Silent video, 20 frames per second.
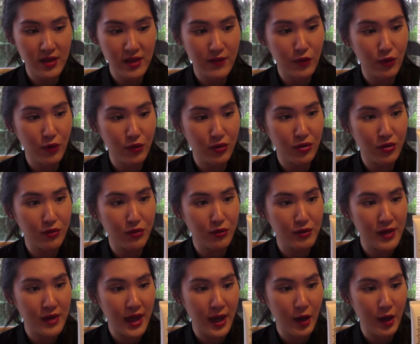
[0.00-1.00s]
it so much
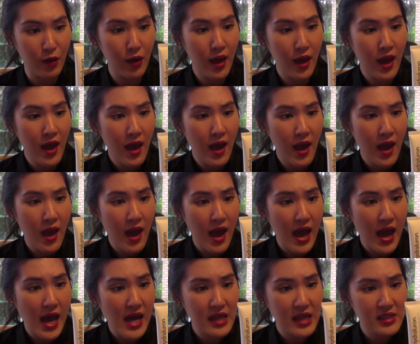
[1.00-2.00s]
that I ended up
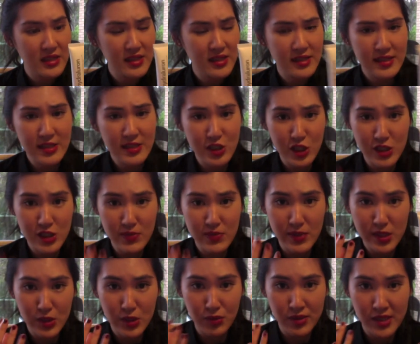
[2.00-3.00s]
buying
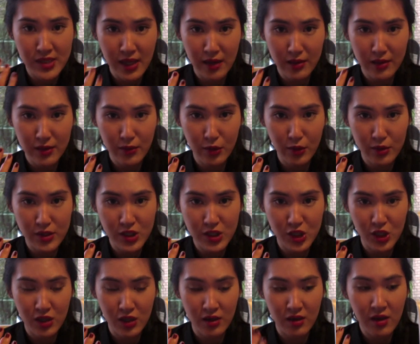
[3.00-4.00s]
another one. So this is my
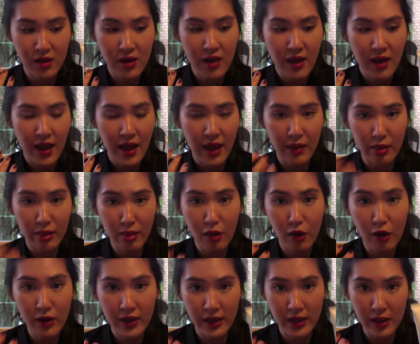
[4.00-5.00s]
second one that I've
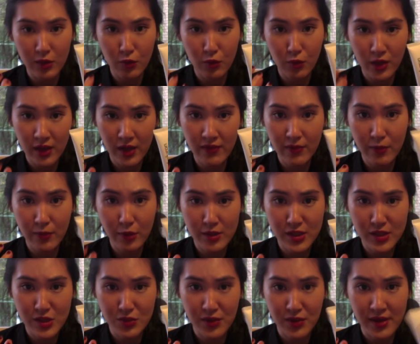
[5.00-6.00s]
gone through now.
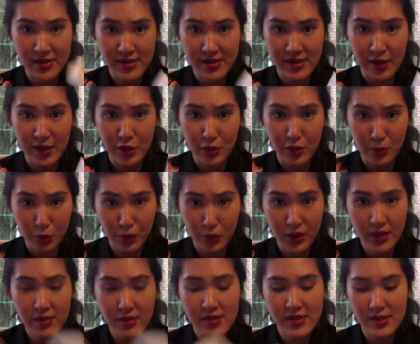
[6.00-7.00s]
And this is
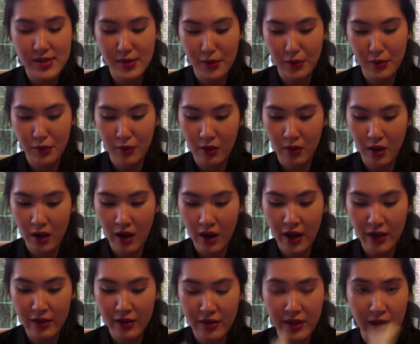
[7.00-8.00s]
just meant to retain the
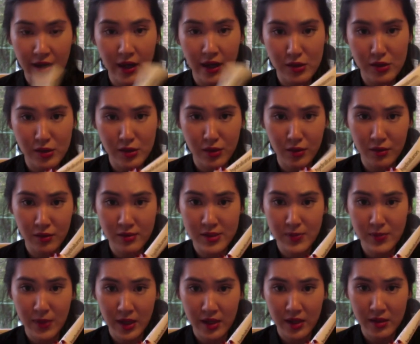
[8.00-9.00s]
moisture
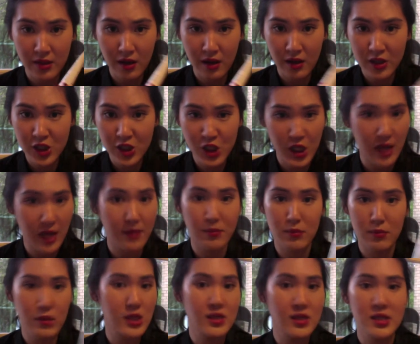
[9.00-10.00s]
and lock in whatever
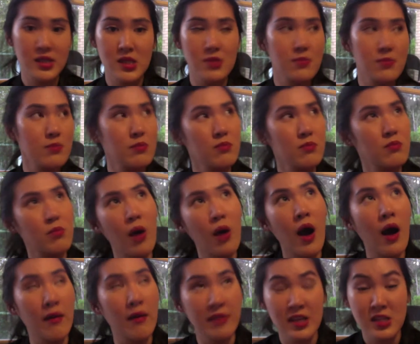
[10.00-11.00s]
moisturizer that you
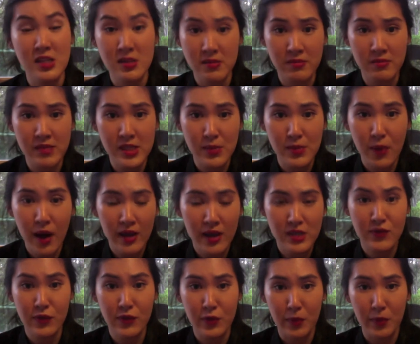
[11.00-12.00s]
put in. So
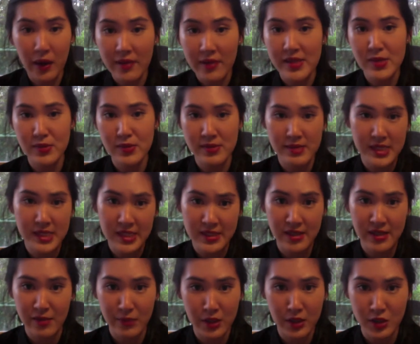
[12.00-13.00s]
I think
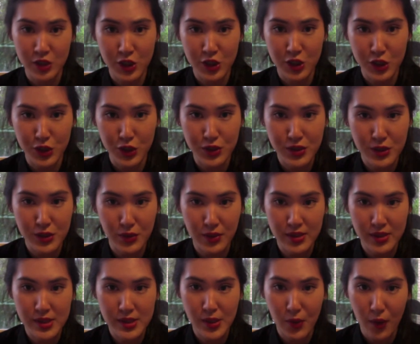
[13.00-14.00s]
Hydraluron's been a
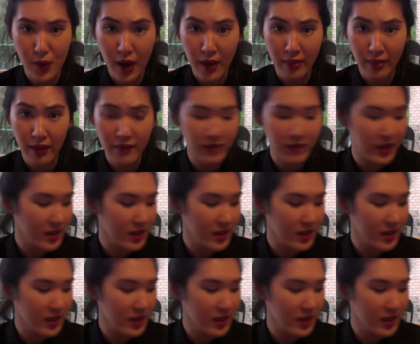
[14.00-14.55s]
gem this